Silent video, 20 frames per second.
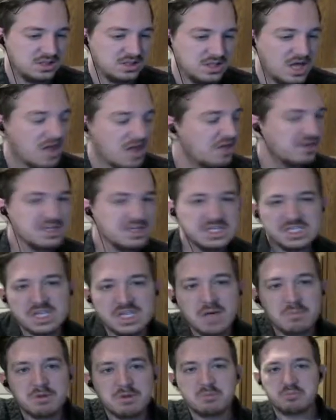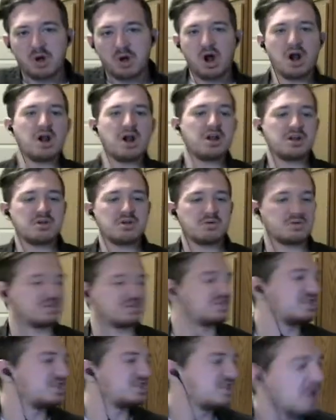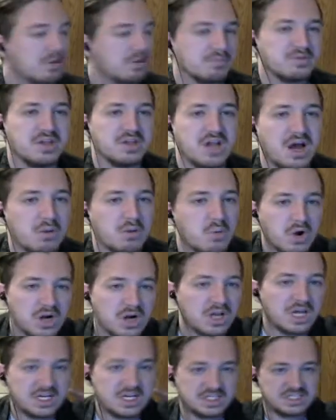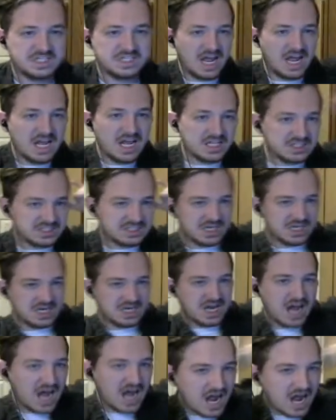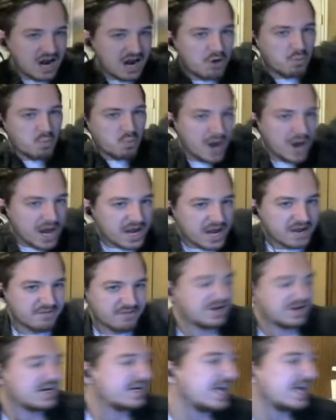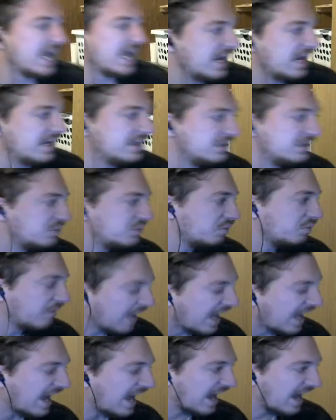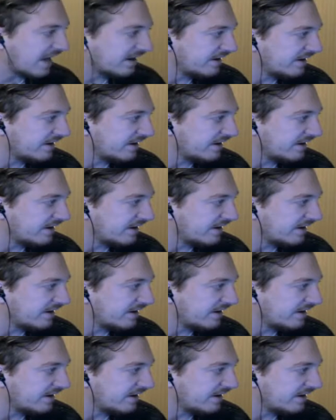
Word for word: At least let me party or something. I want to like dance the night away if I can't do that.